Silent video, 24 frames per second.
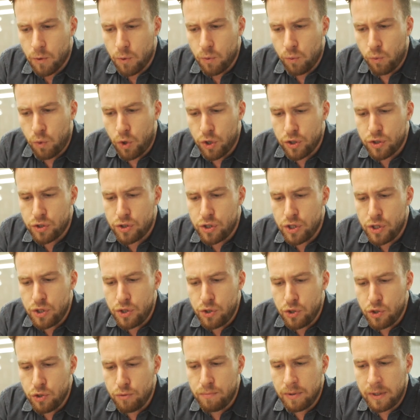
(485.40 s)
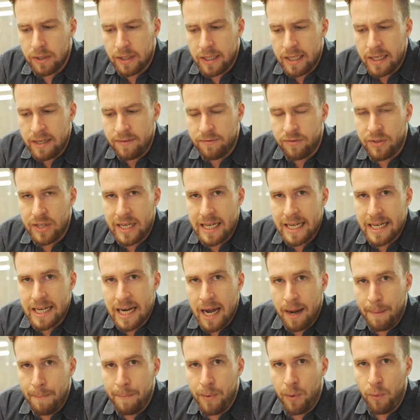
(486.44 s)
What do you believe the
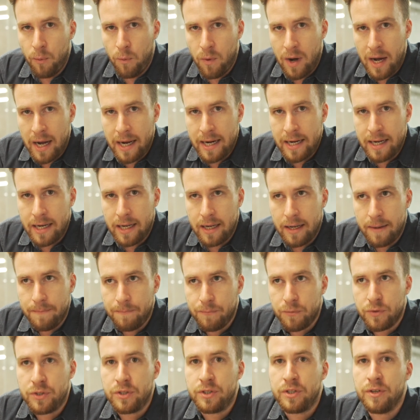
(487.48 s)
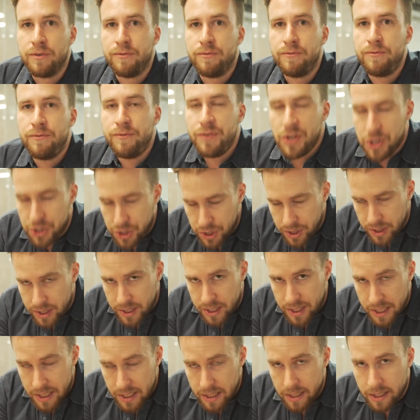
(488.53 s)
number one
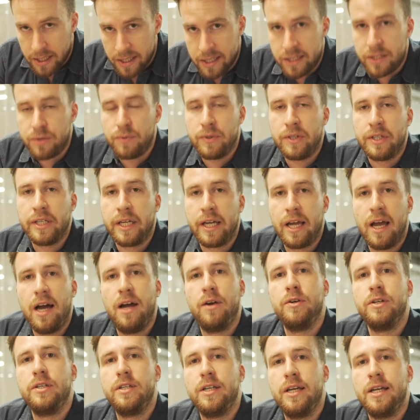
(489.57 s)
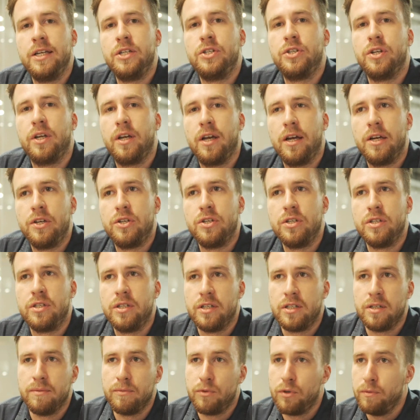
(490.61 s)
deficiency is with the current education
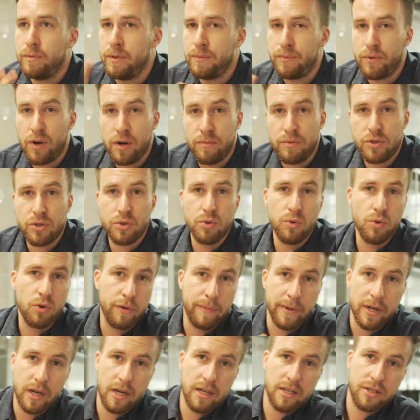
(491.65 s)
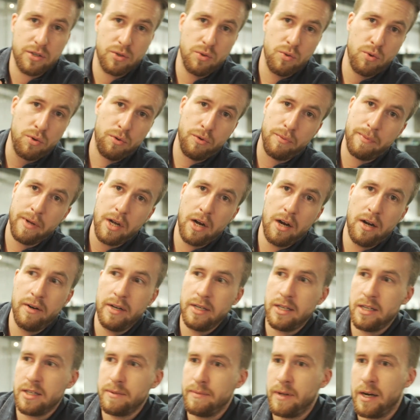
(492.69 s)
system? Could be primary school, could be high school, could be higher
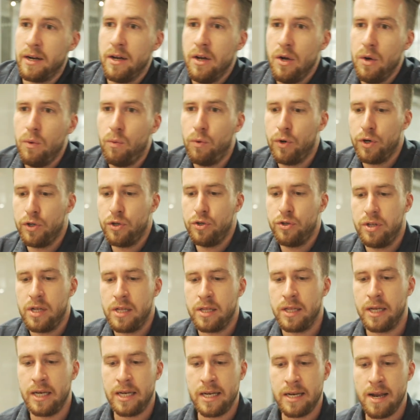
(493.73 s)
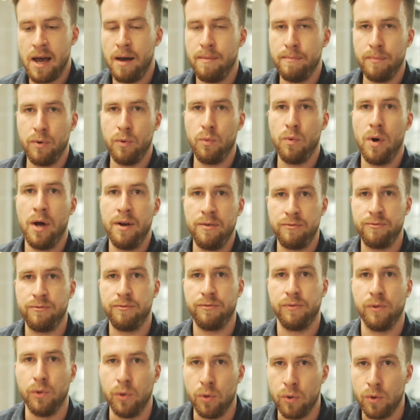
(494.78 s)
ed, doesn't matter. What do you think the number one
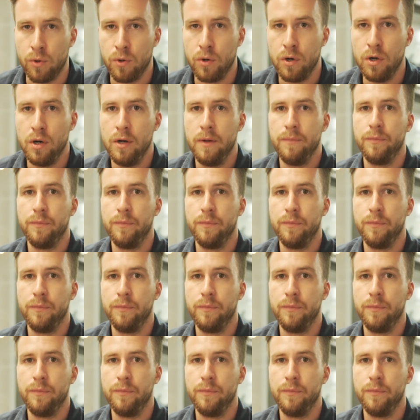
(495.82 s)
flaw